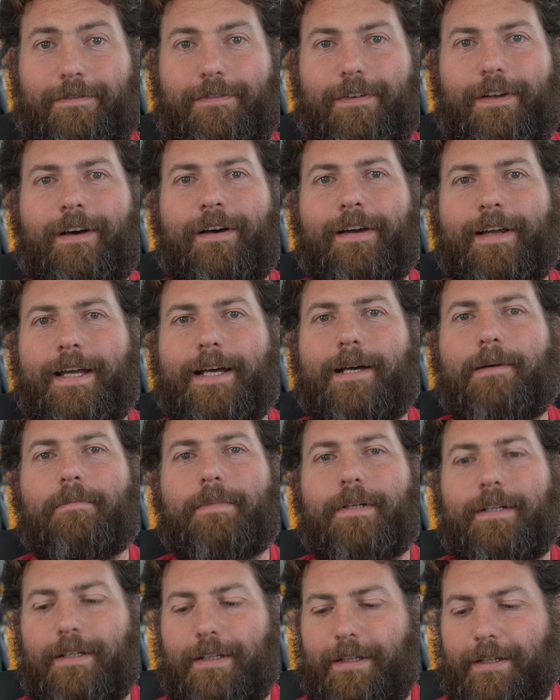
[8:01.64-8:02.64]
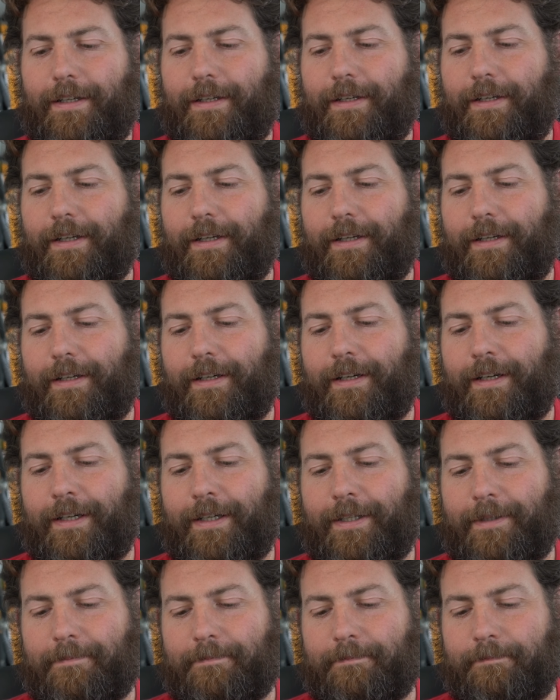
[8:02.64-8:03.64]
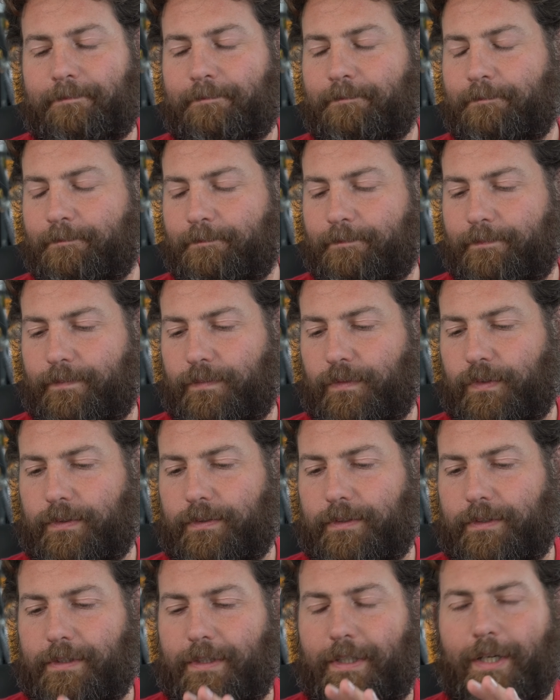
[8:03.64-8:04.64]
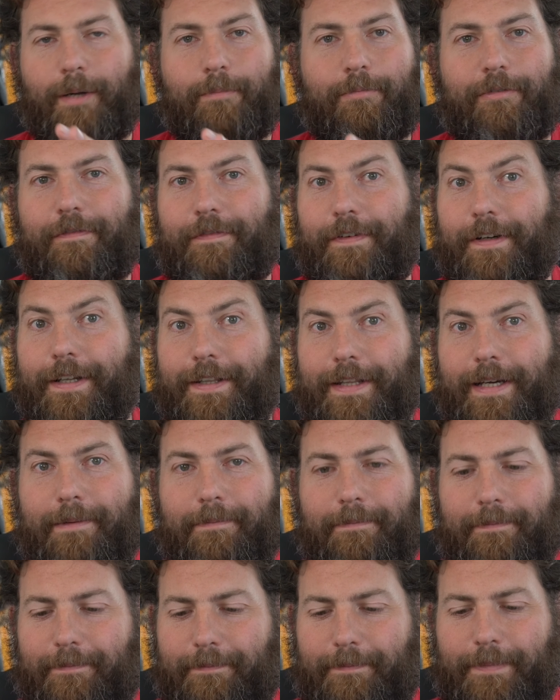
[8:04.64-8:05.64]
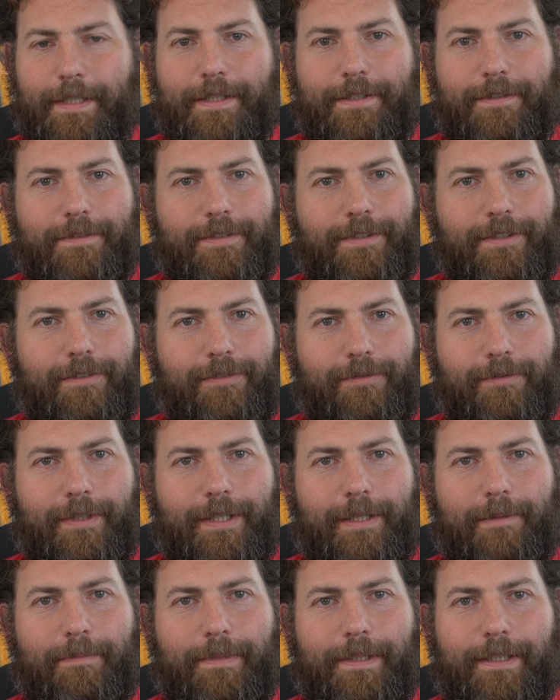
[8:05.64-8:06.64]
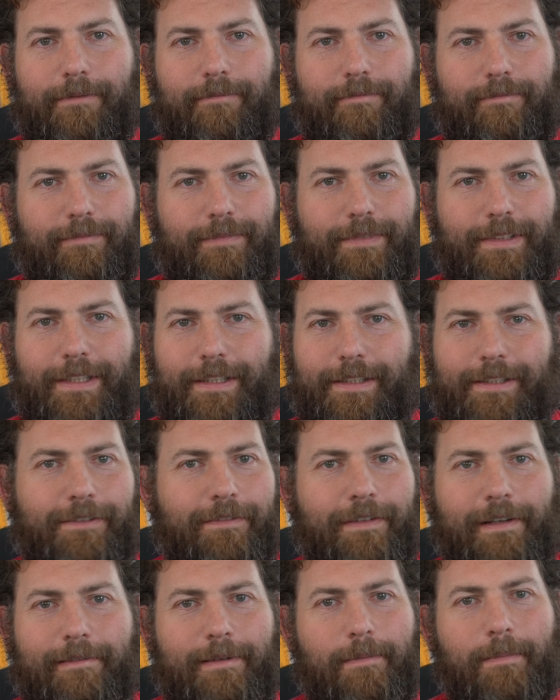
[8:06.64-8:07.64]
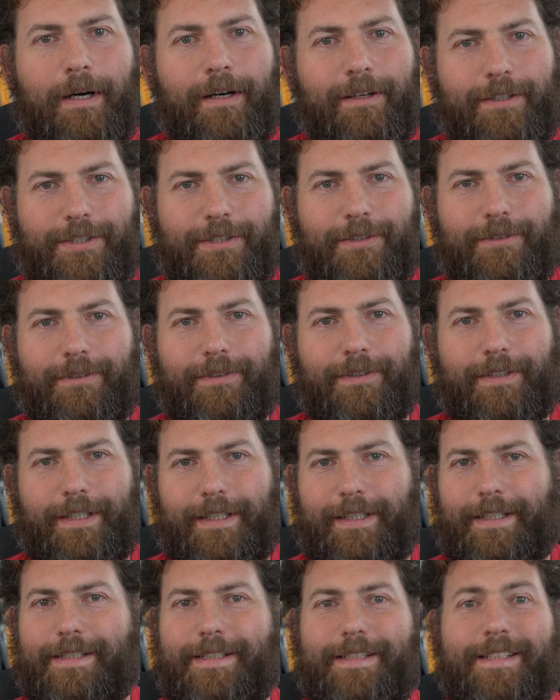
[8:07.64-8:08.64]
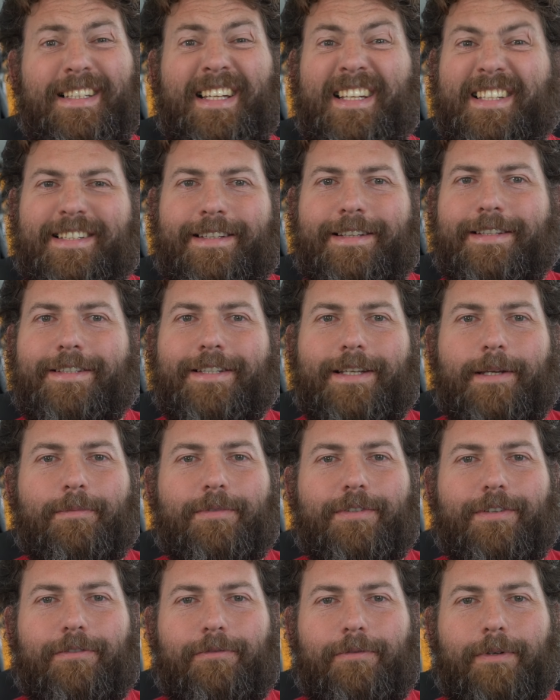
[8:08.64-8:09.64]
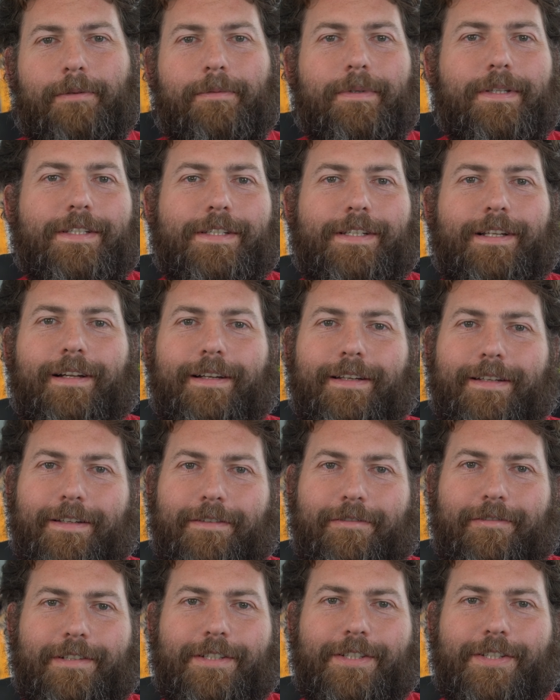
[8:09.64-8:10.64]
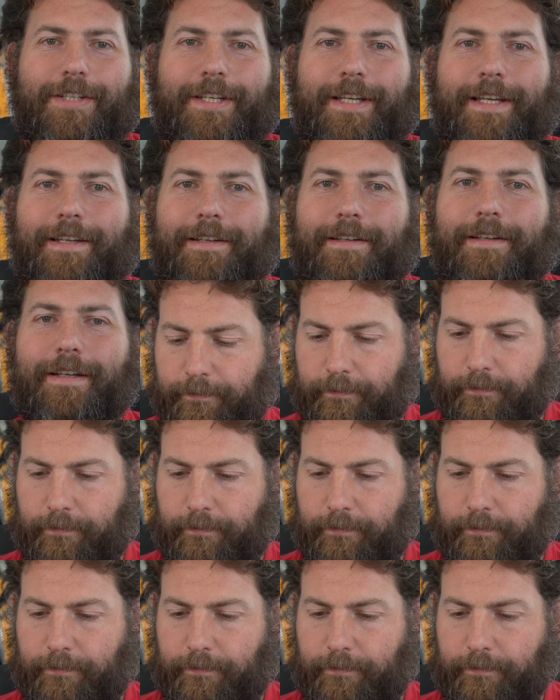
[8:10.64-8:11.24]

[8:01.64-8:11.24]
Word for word: Fly app. I prefer that piece of software, but it's a very marginal thing. It's essentially the same software with a slightly different skin.